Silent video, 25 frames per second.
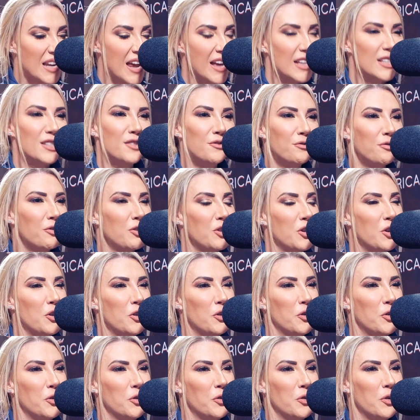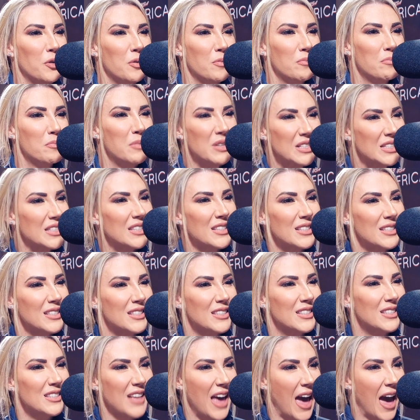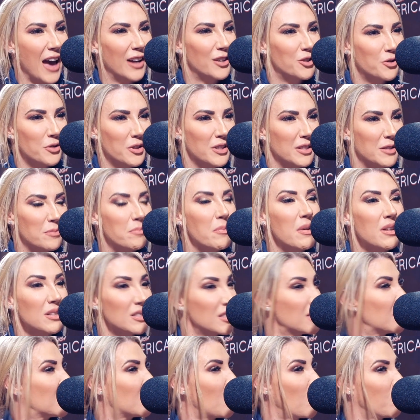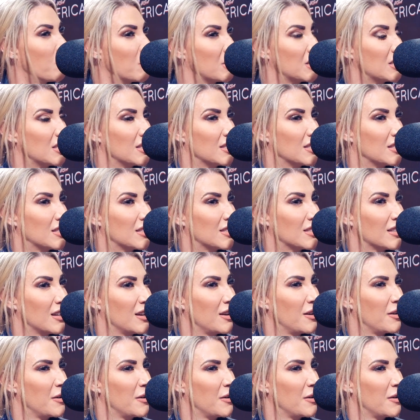next for you, Mrs. Actress? Miss or Mrs.?